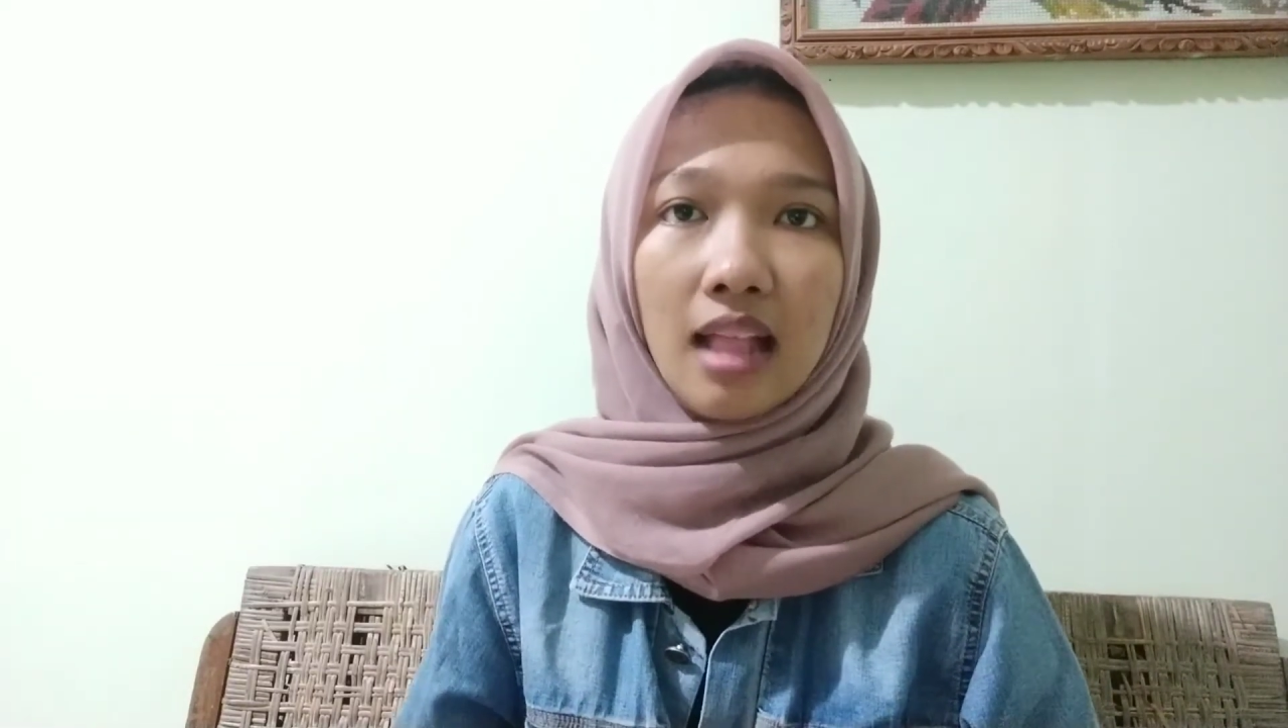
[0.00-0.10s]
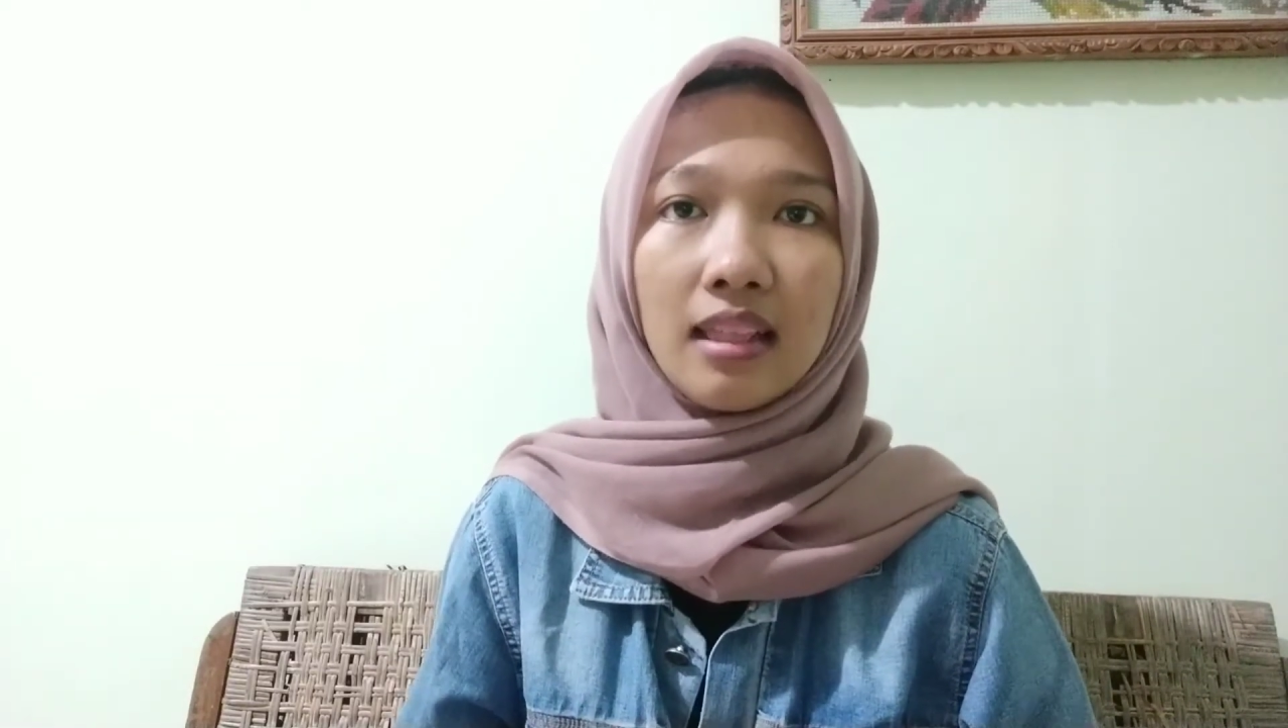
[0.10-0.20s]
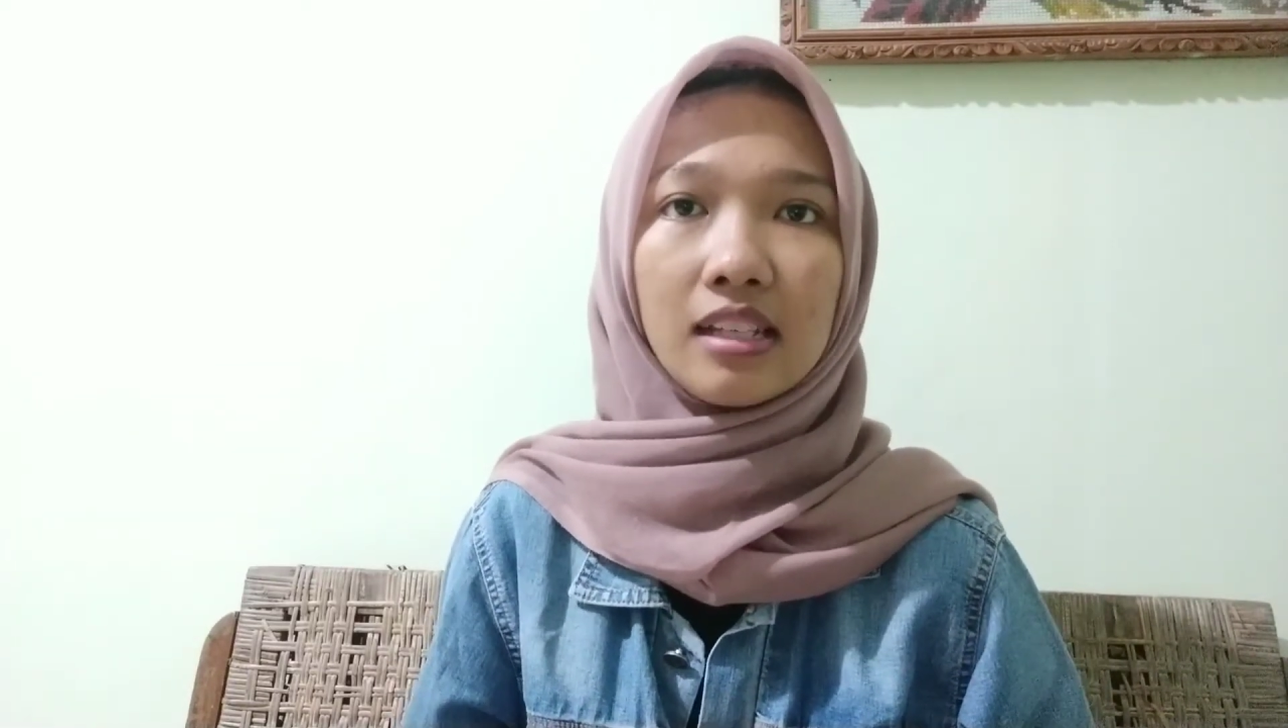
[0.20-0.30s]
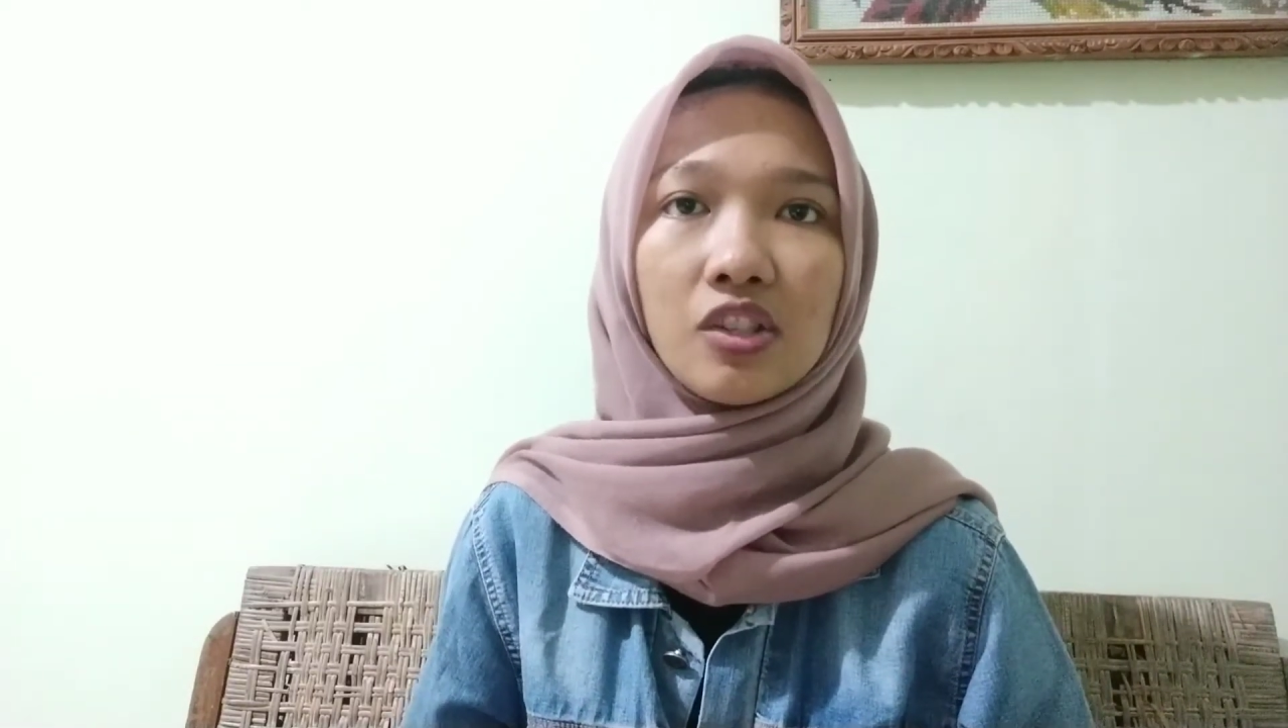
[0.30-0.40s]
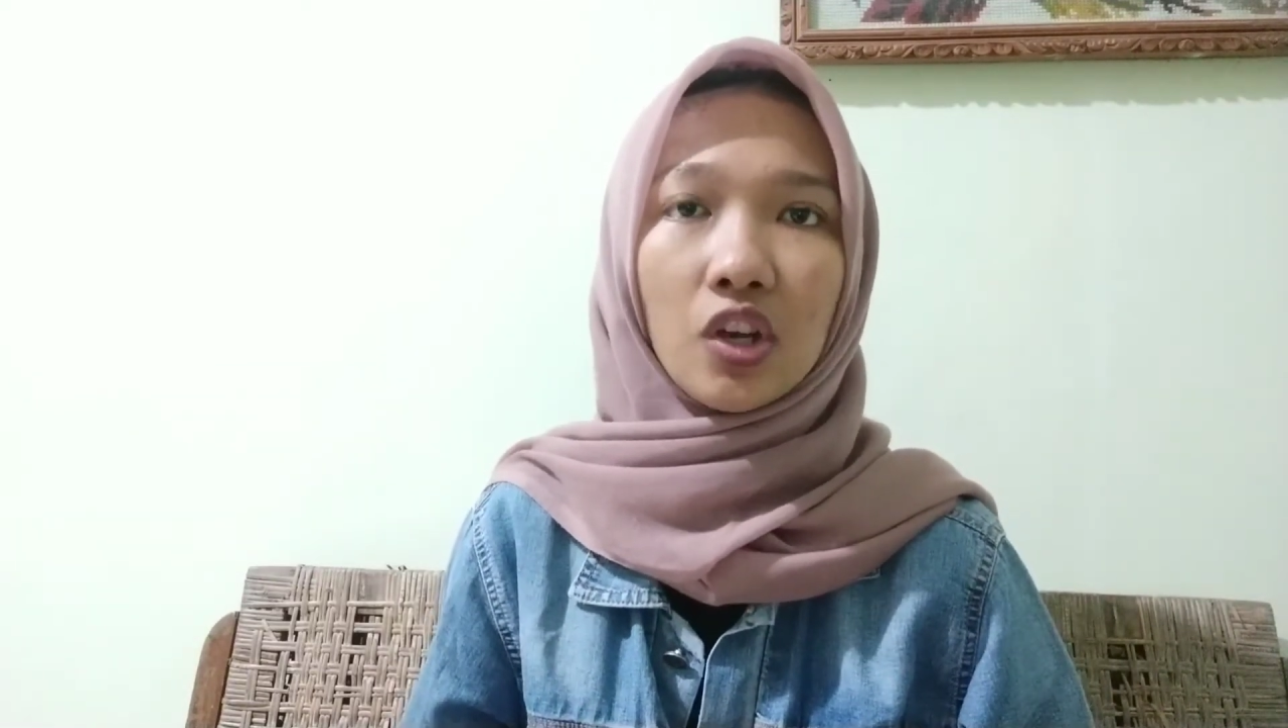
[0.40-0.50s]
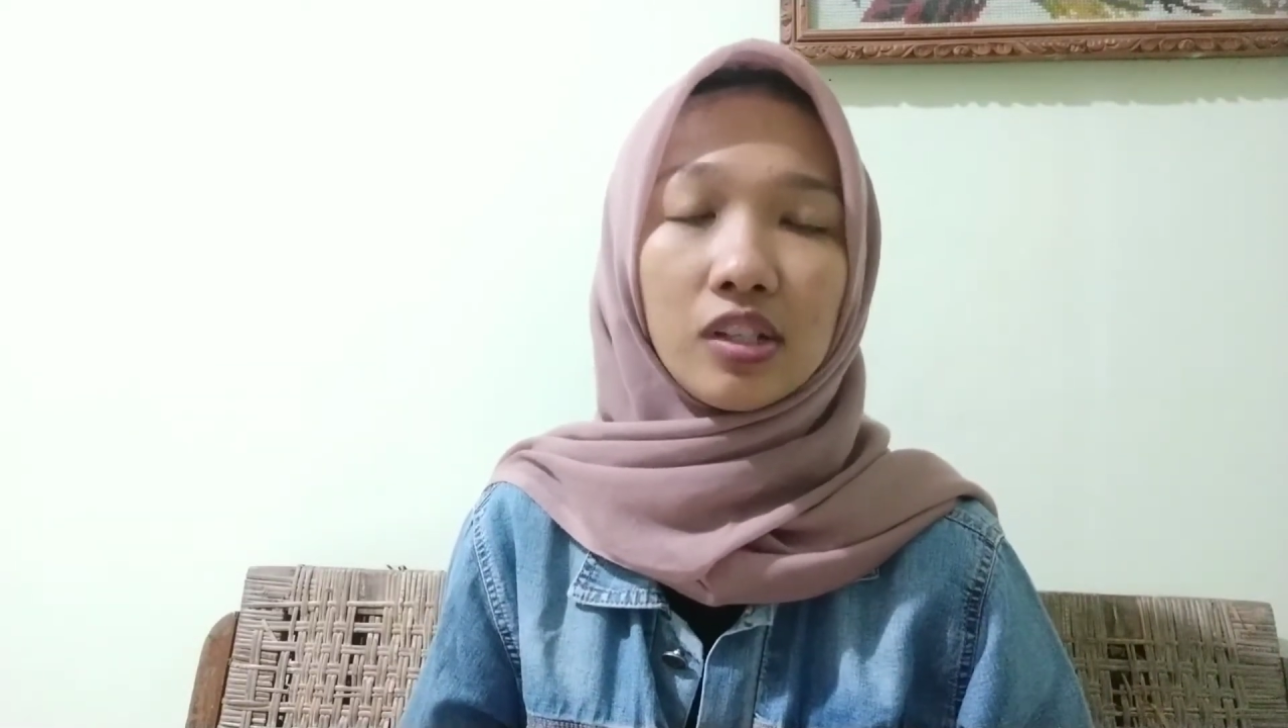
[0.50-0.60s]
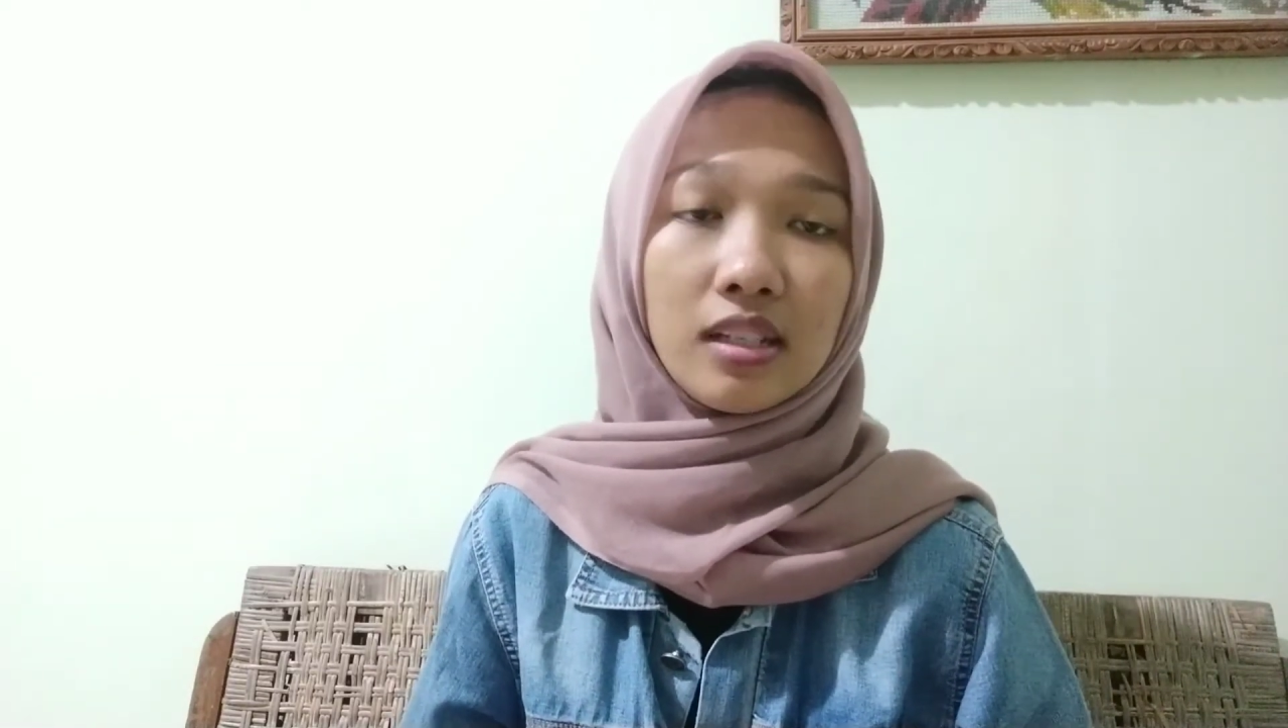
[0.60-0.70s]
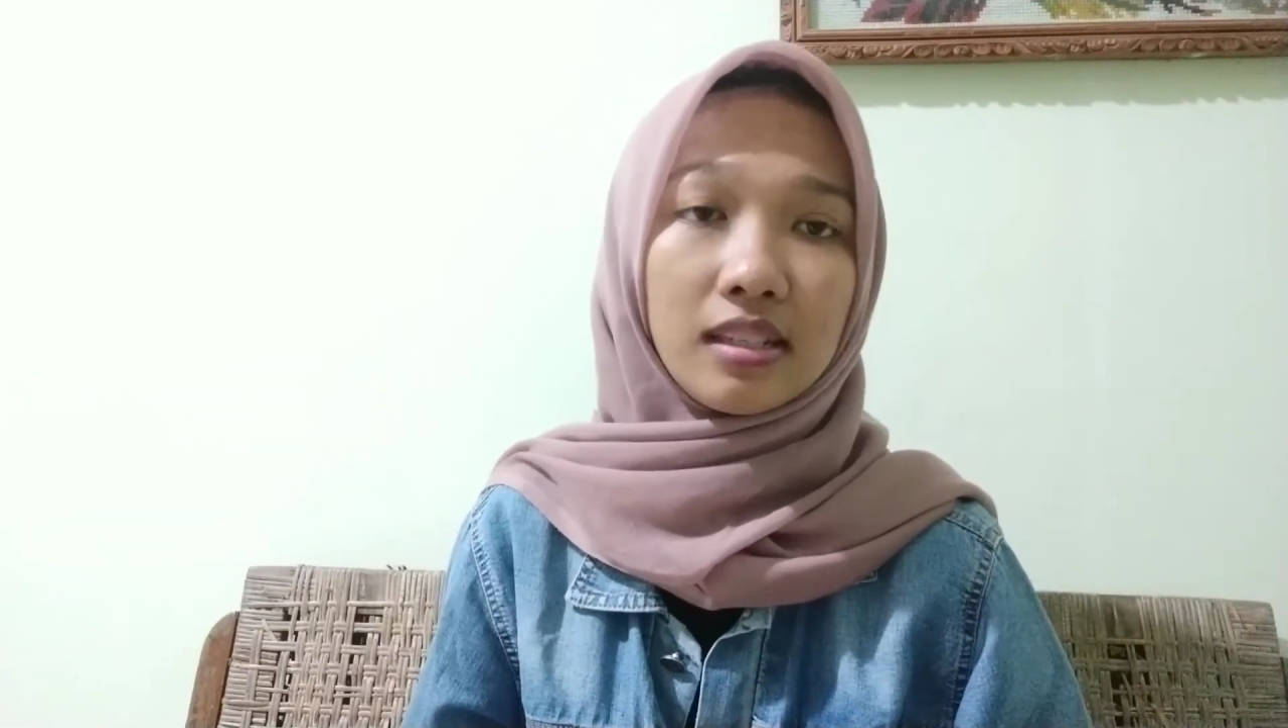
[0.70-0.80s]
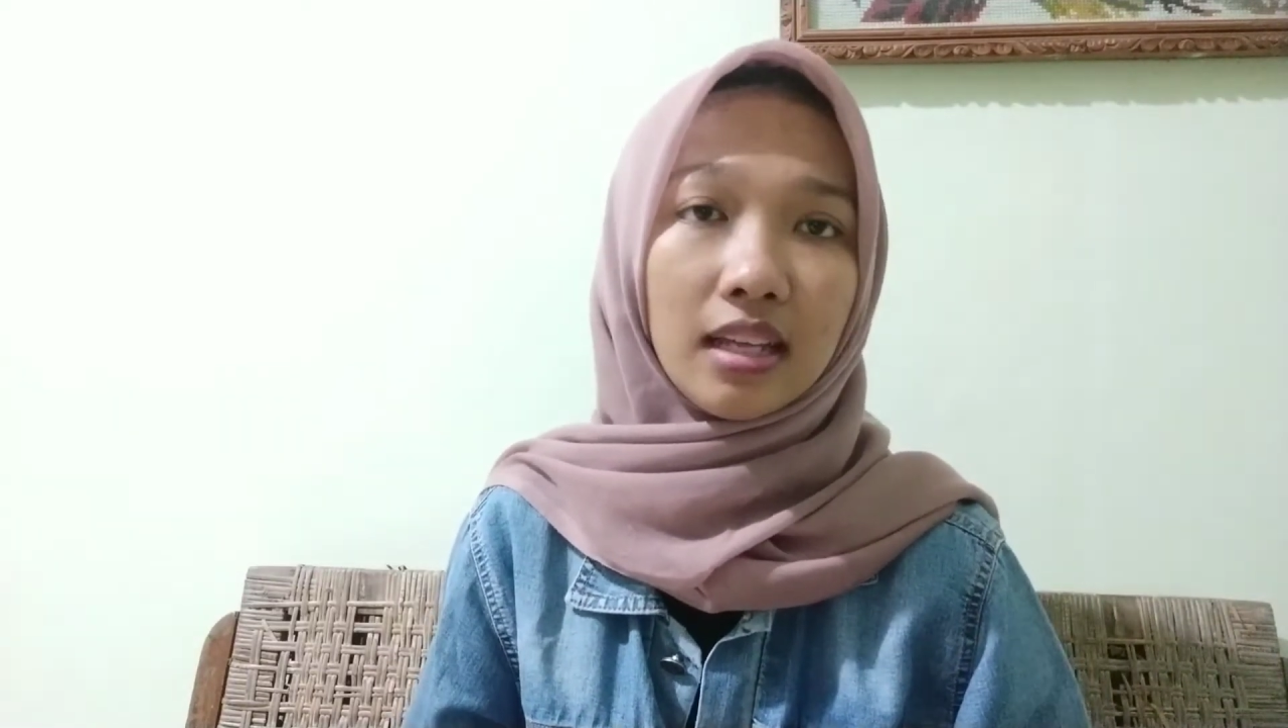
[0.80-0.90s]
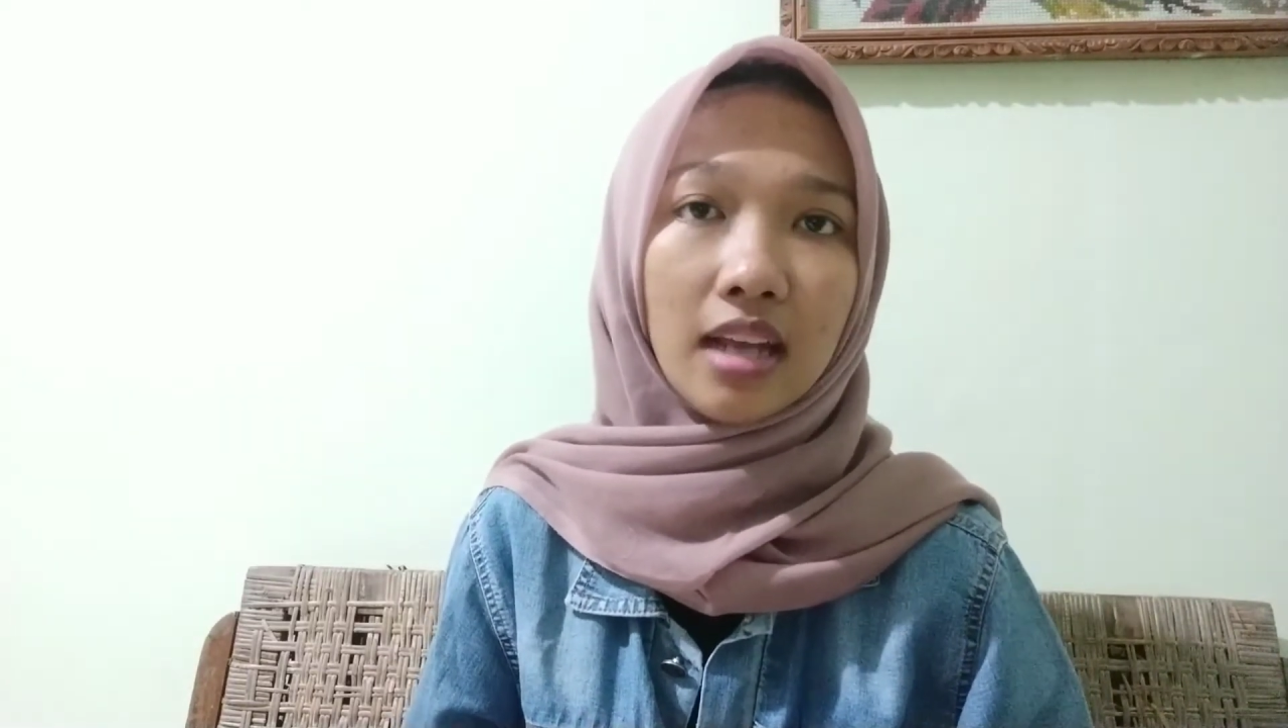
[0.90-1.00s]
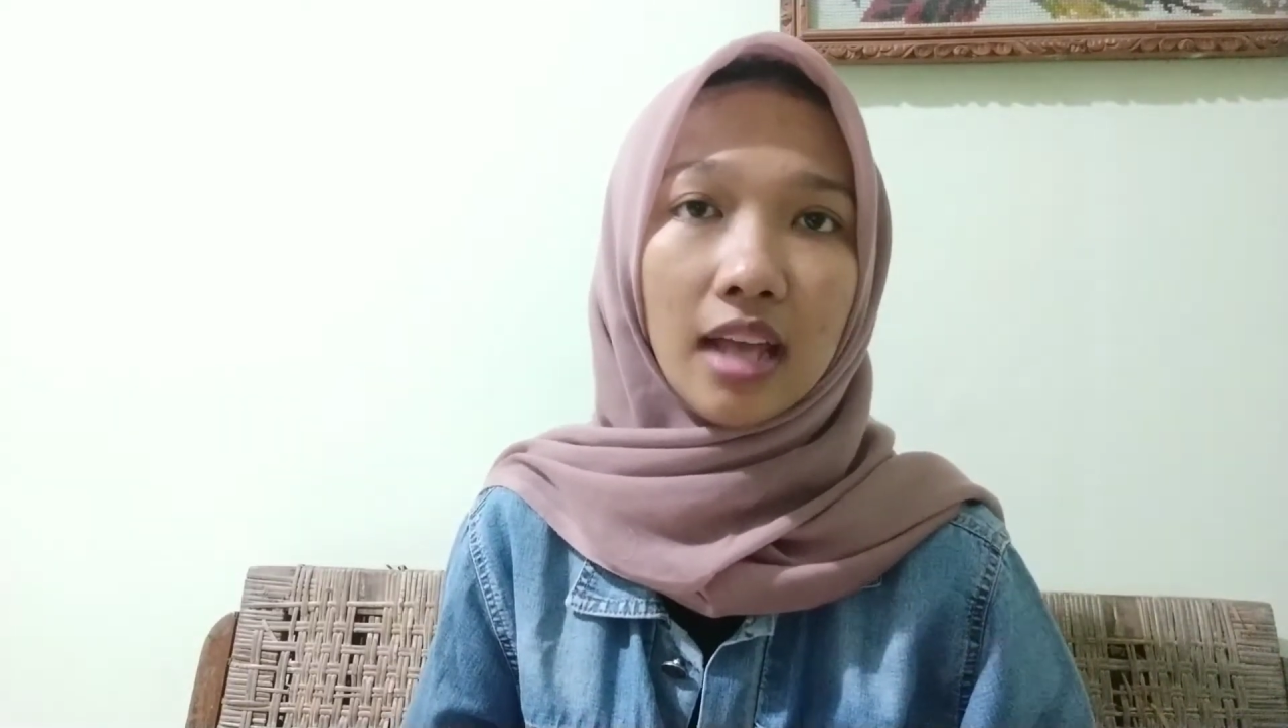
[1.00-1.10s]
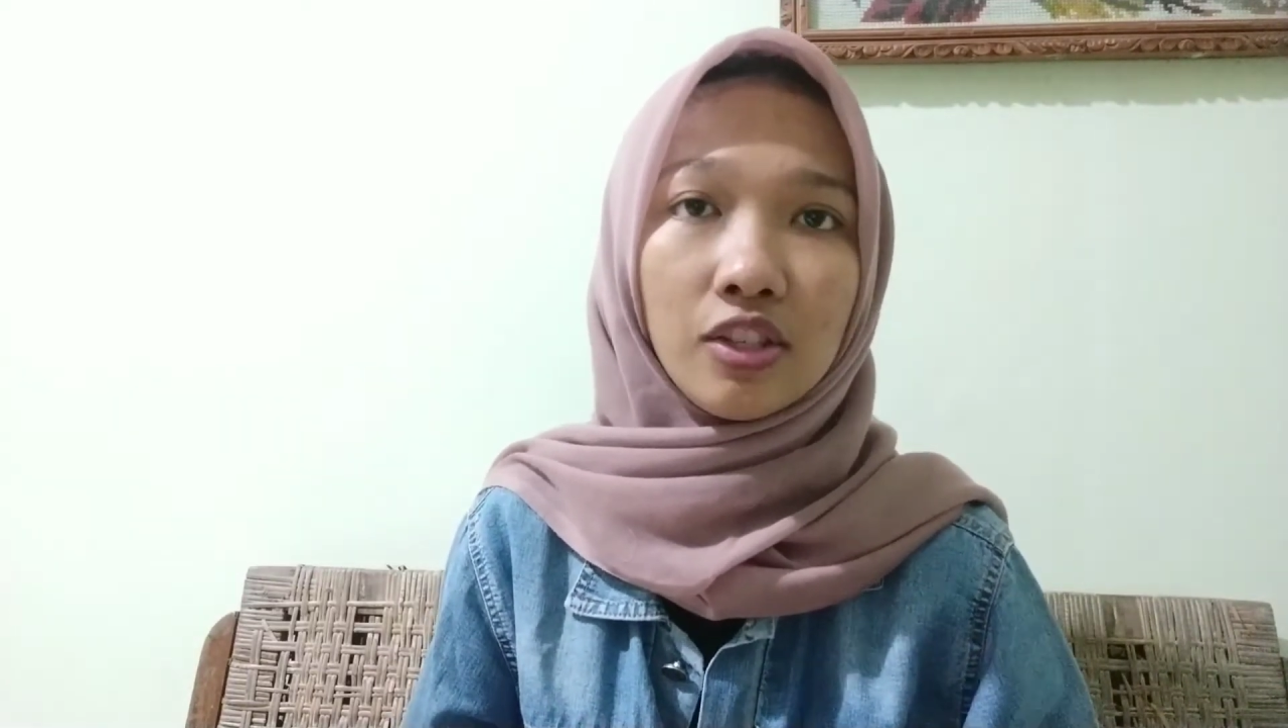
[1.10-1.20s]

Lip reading: Less consistent